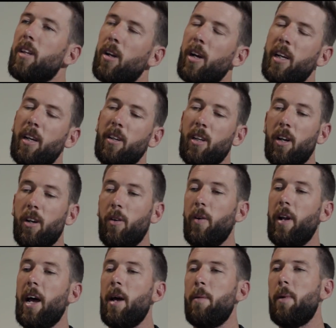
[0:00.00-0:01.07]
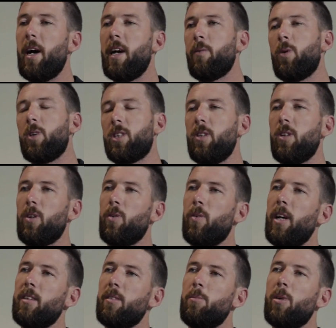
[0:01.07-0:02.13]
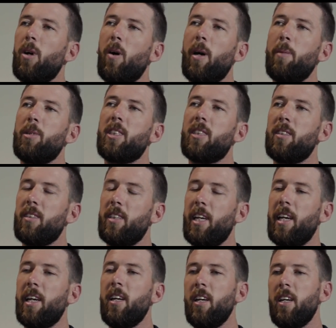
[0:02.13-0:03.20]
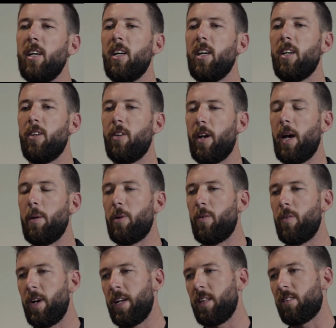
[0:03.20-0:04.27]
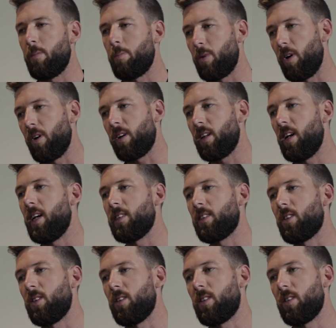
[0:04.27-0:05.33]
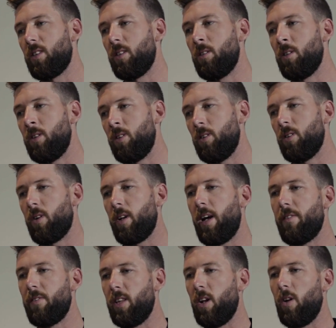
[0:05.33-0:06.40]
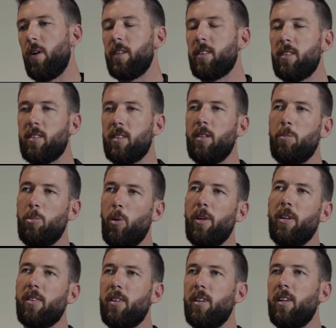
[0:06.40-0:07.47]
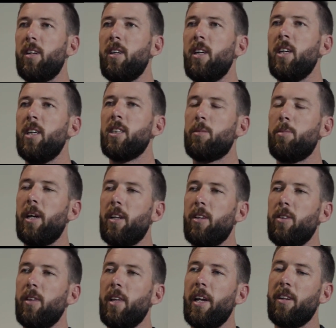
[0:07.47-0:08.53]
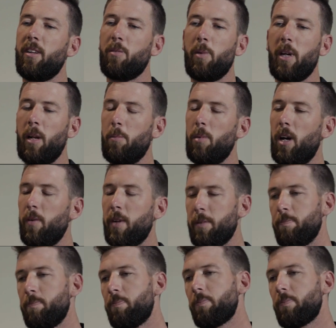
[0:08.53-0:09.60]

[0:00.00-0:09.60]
Then I ended up going to an AMA, Washougal, racing pro amateurs there. Not able to race the pro class due to not having the licence and the points to be able to do that, and just being a blow-in.